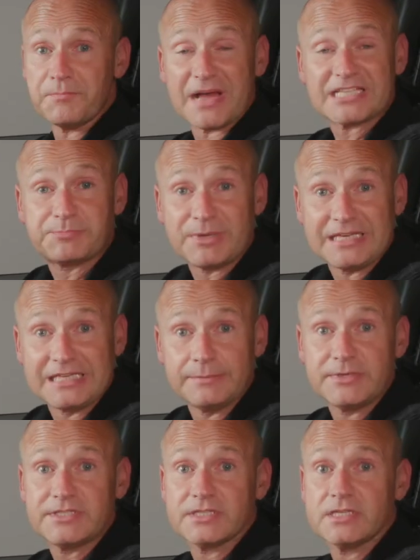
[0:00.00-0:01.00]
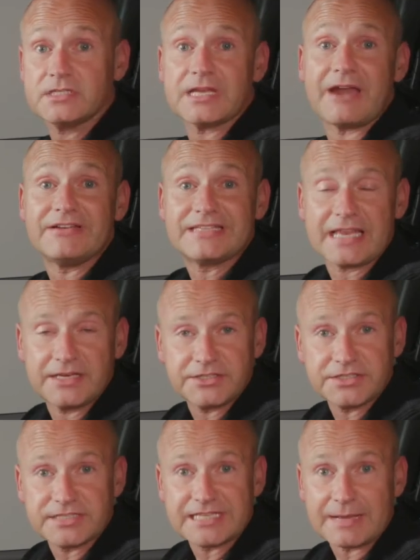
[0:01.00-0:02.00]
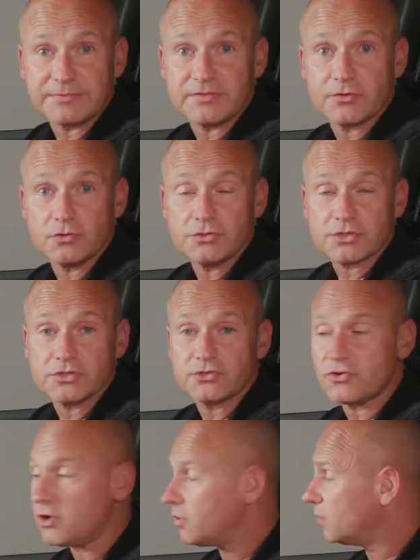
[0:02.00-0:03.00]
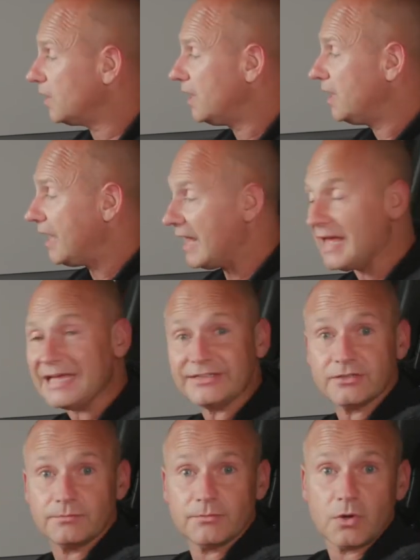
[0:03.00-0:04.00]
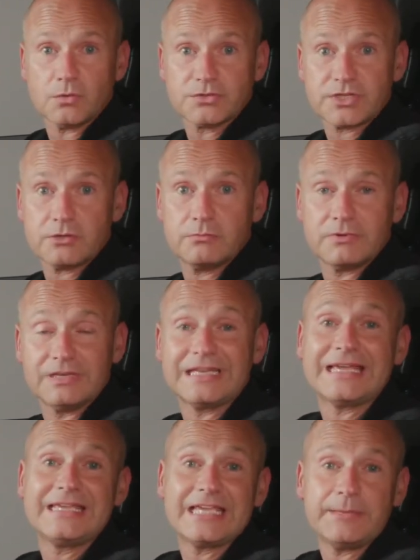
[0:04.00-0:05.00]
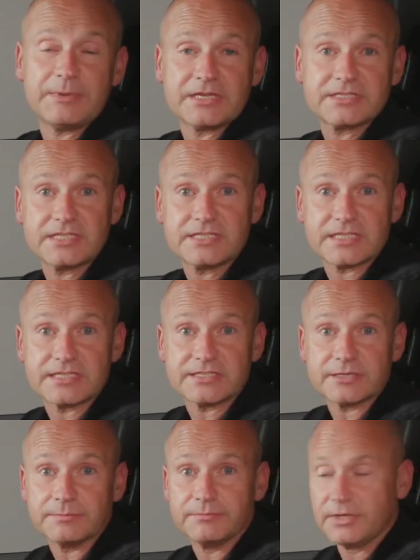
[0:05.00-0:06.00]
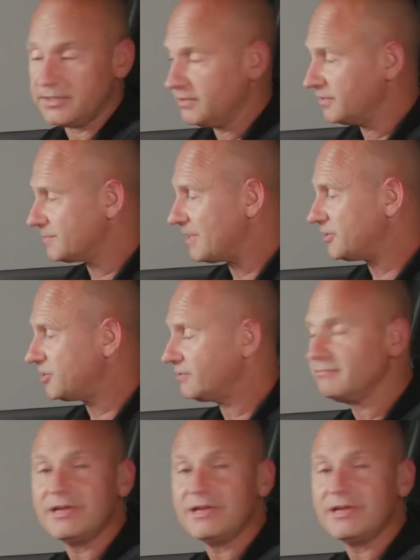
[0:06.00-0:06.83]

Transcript: our speed limiters, our intelligent adaptive cruise control, and also lane keeping assist system, not to mention